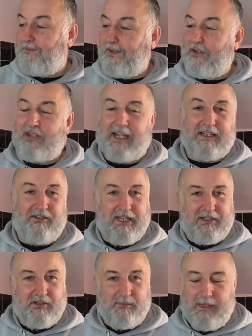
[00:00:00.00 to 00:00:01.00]
Feels like a
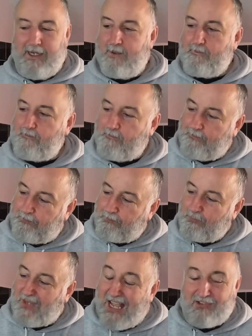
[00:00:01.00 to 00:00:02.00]
session beer.
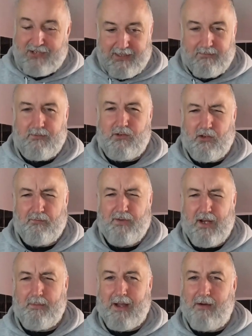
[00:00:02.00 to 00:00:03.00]
As in
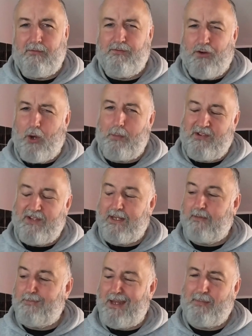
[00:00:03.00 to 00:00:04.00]
something about
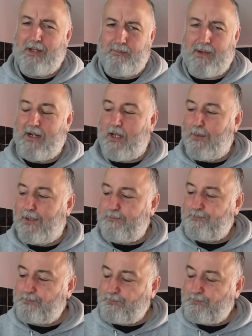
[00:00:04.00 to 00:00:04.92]
4%, maybe a bit lower.